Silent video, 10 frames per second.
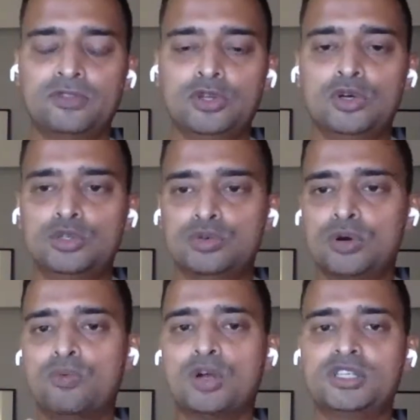those who
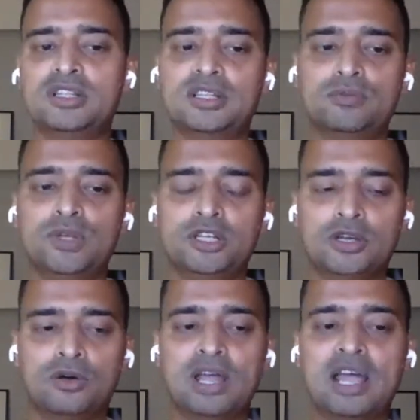are watching this video